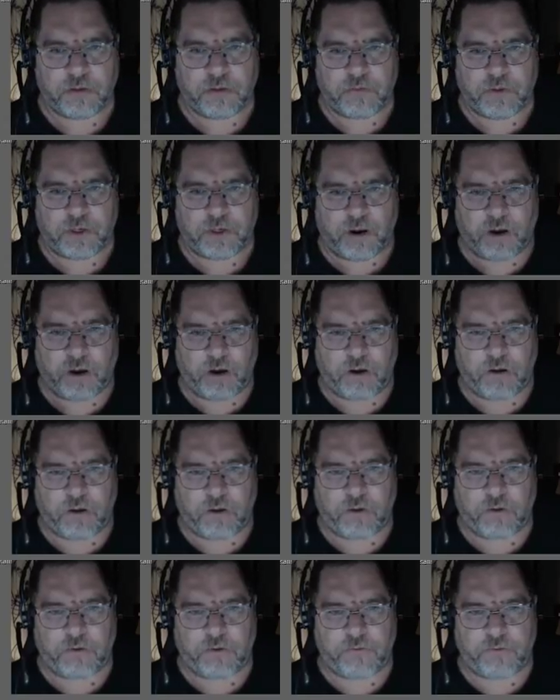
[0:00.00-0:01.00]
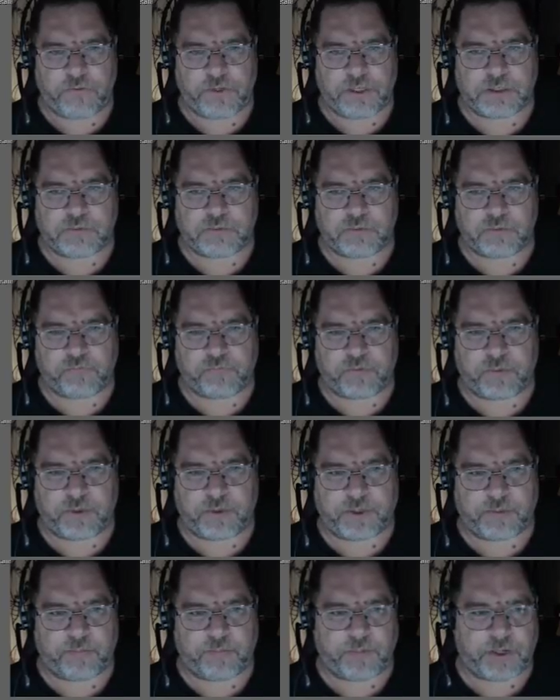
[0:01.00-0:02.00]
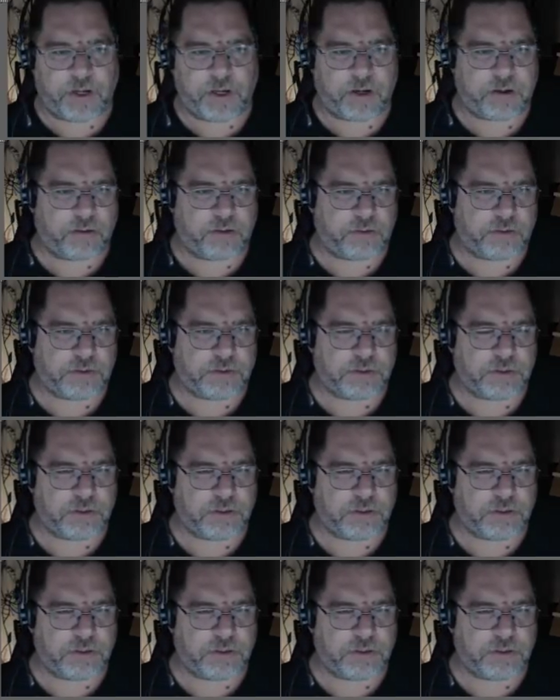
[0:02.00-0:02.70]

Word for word: and all this was for the binoculars.